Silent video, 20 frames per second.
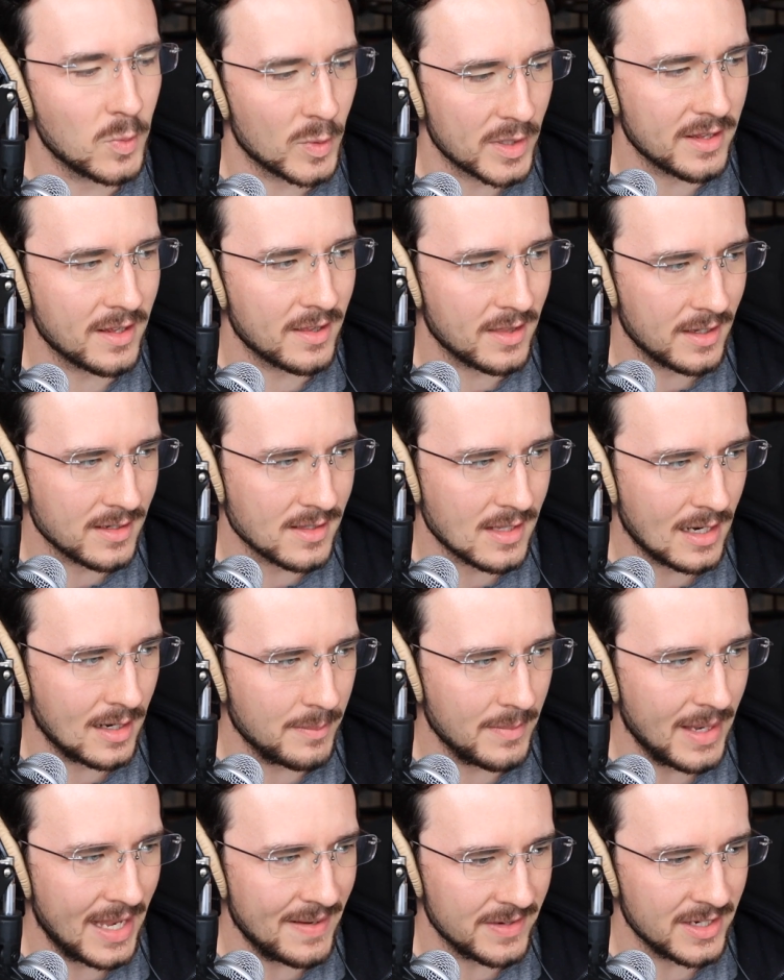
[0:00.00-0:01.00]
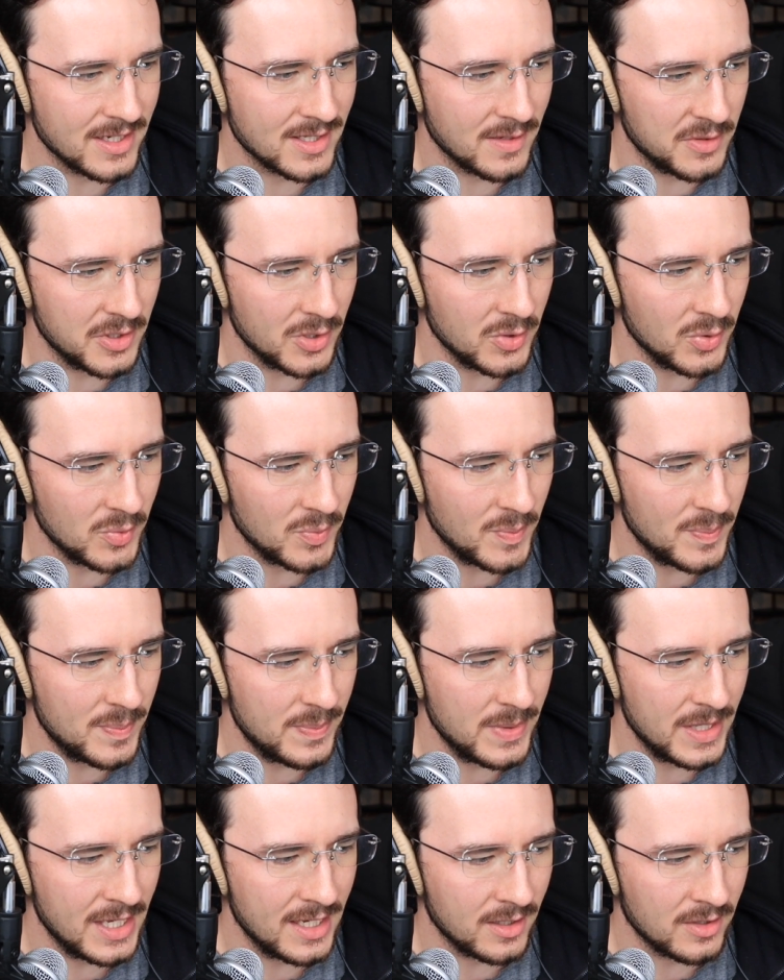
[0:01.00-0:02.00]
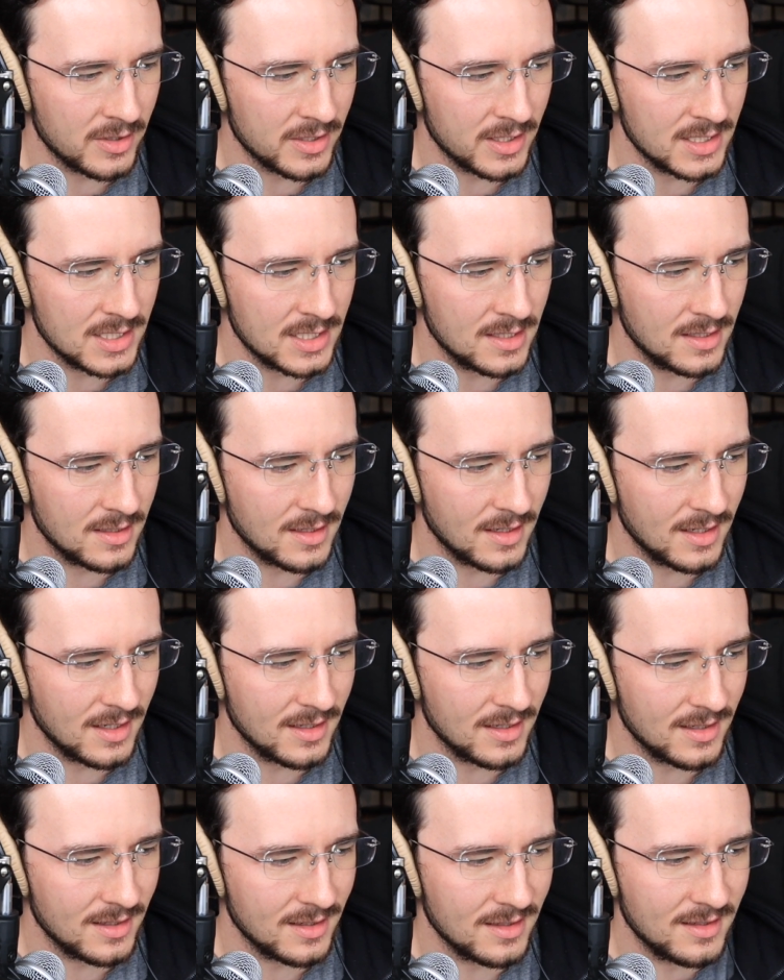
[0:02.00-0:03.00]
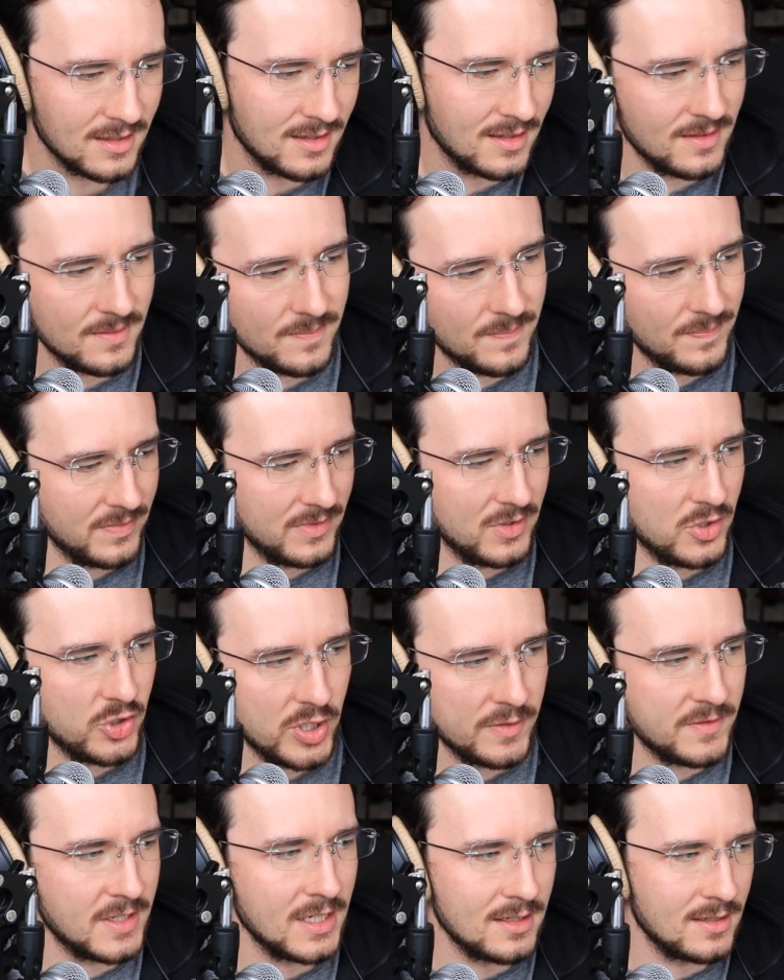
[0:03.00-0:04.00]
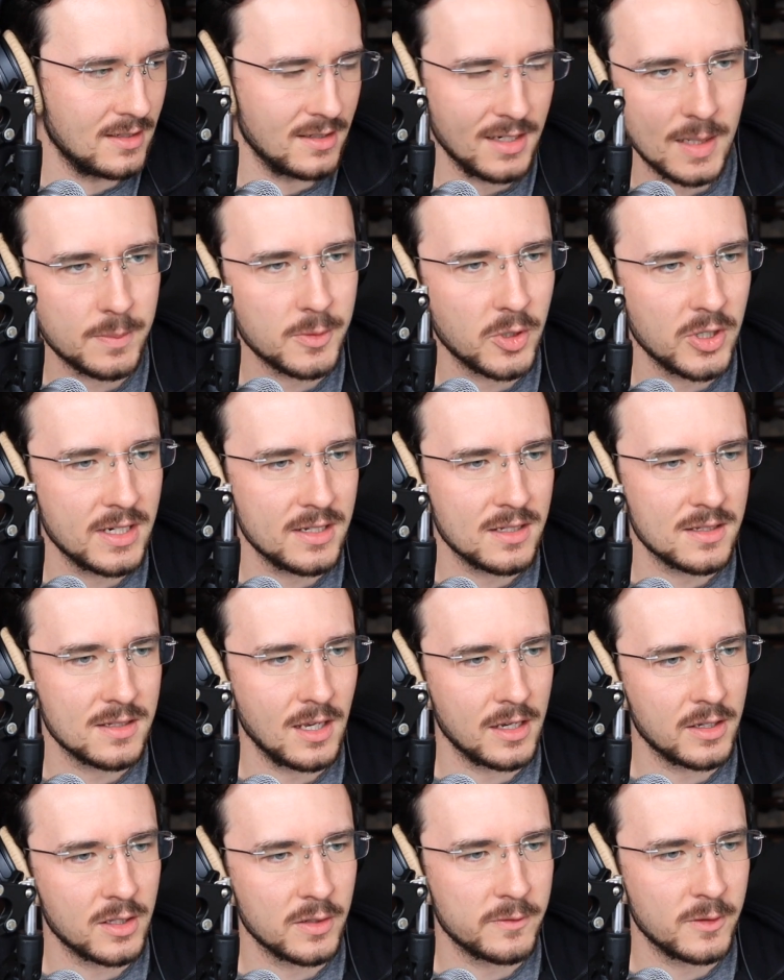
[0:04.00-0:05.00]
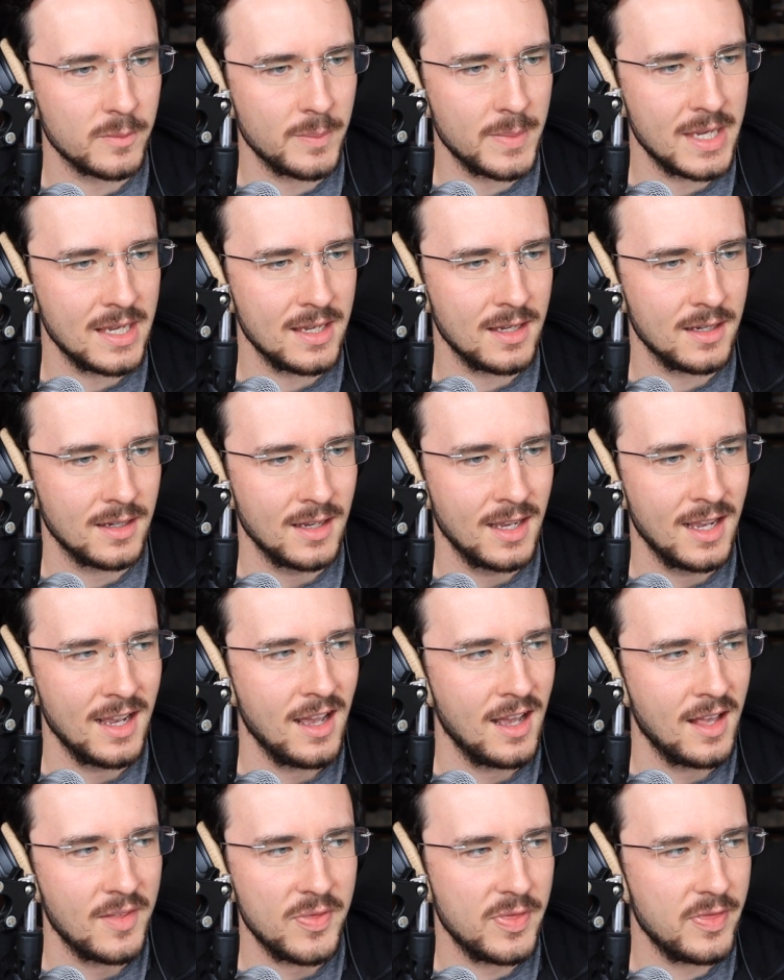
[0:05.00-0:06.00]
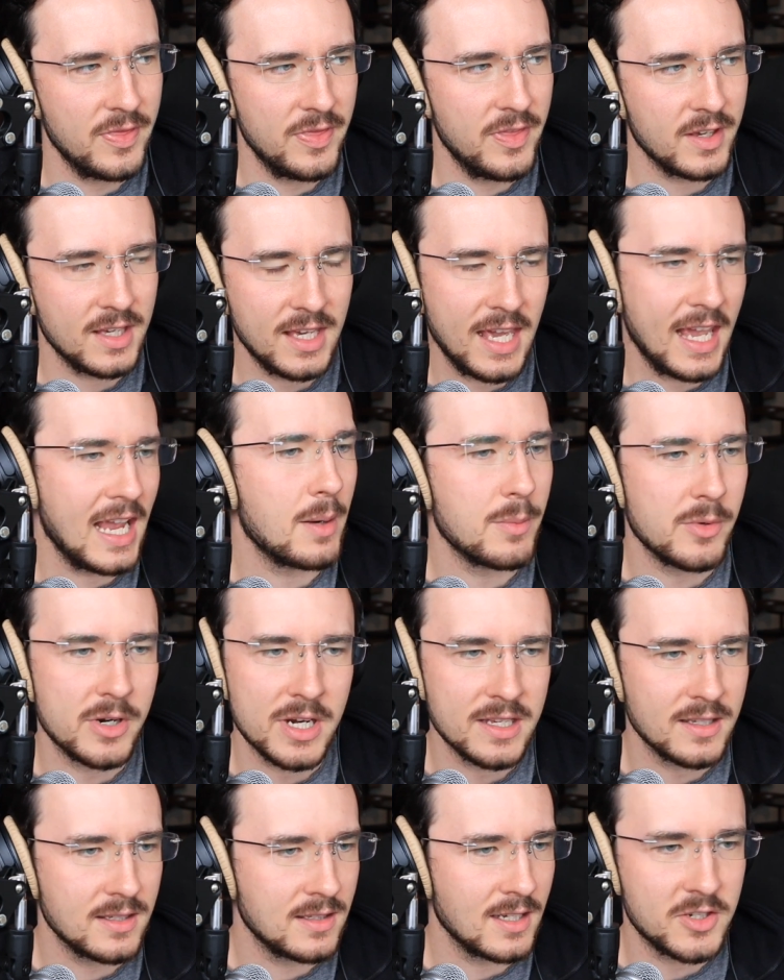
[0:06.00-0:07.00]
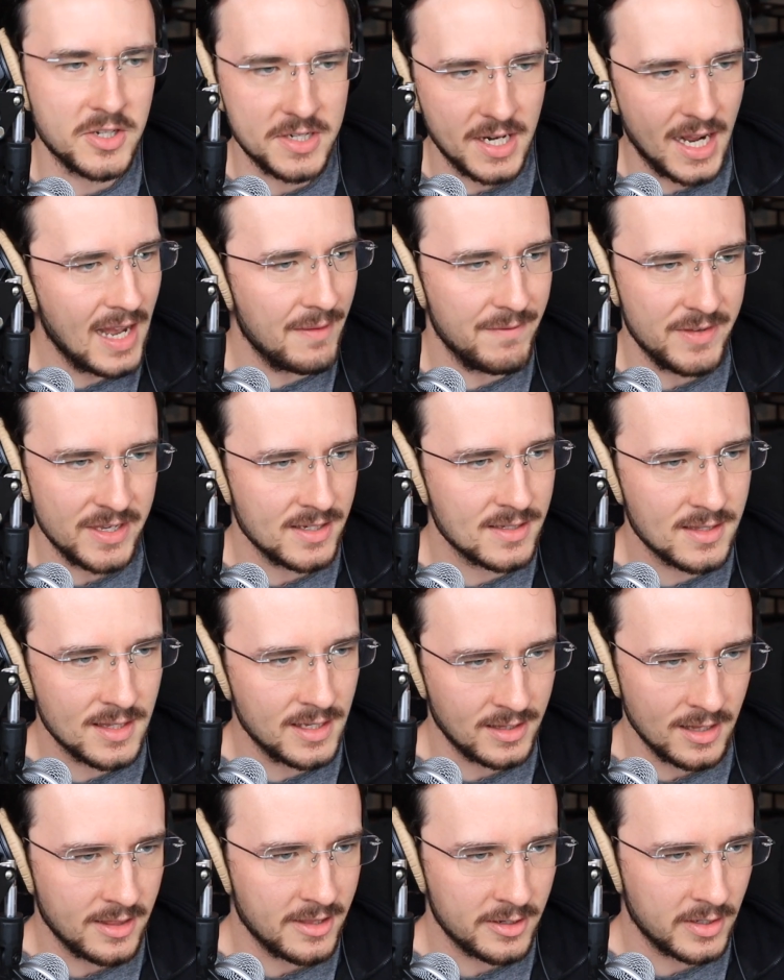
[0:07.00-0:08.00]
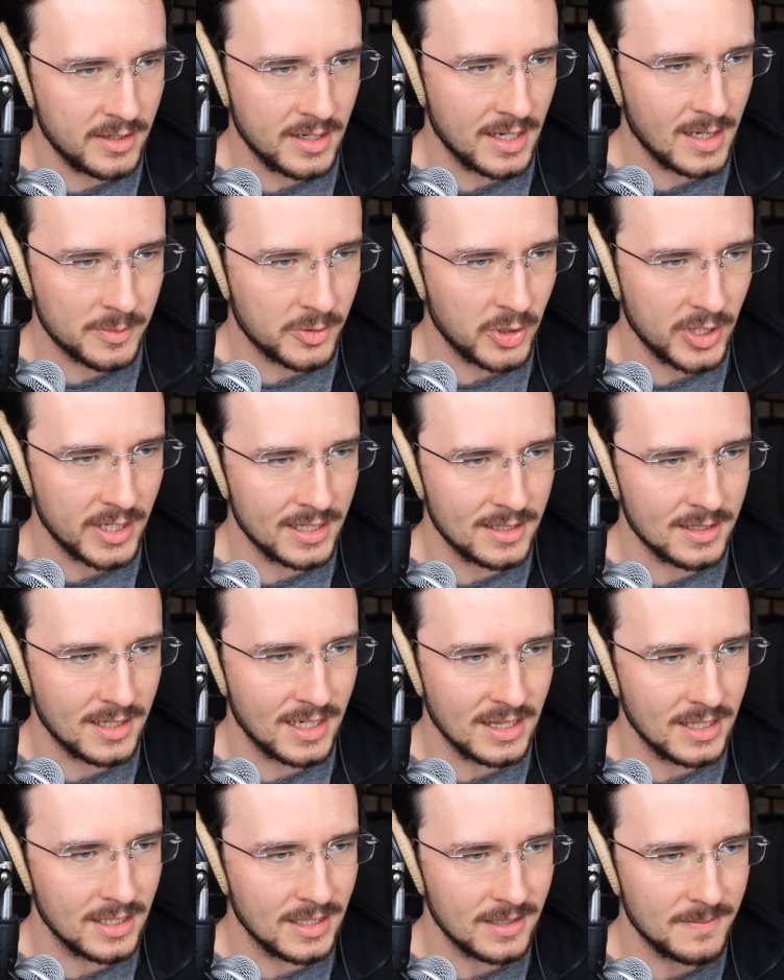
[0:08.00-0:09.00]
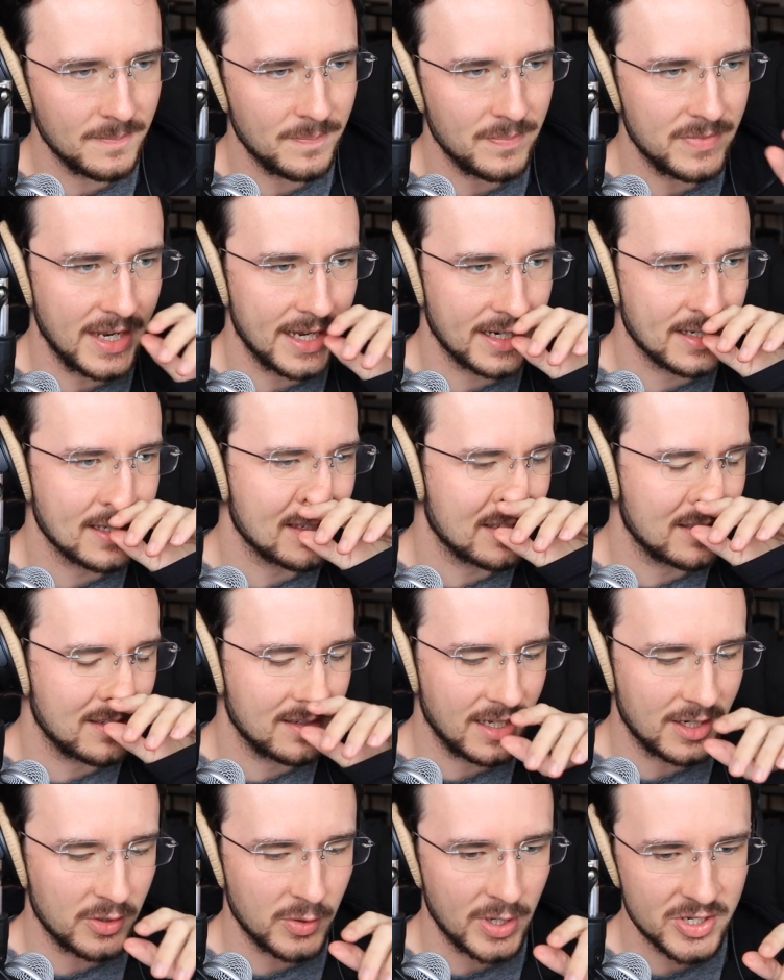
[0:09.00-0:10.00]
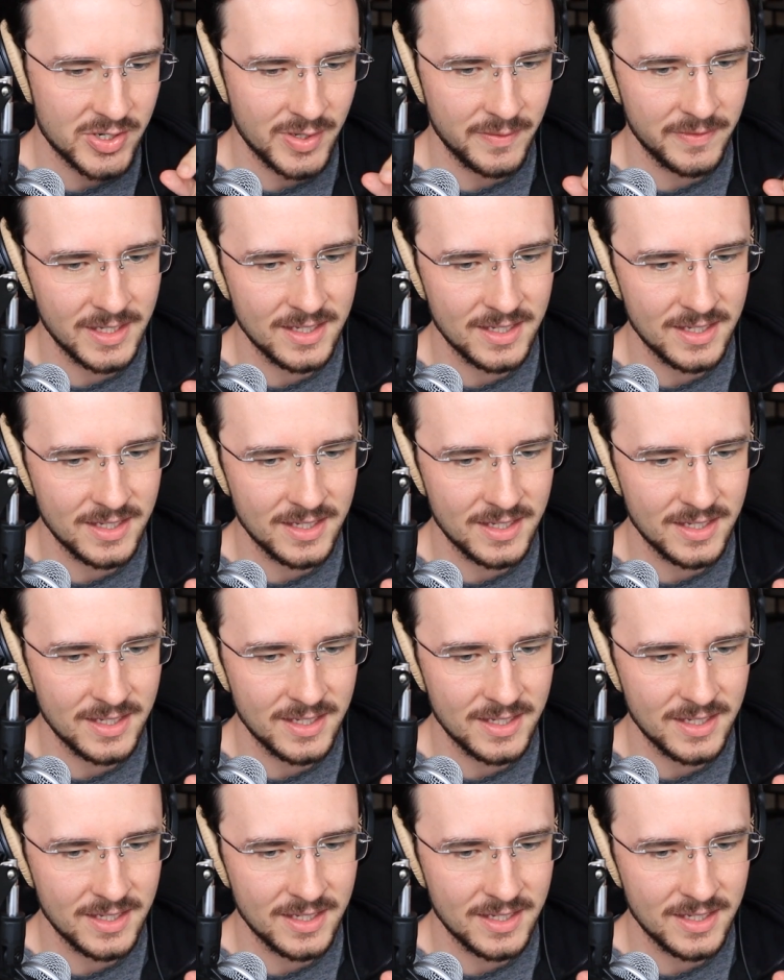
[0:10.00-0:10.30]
one of the things that I'm envious of you being on a shifted upgrade cycle from me. The camera is such an obvious thing that they're going to upgrade in the next iteration of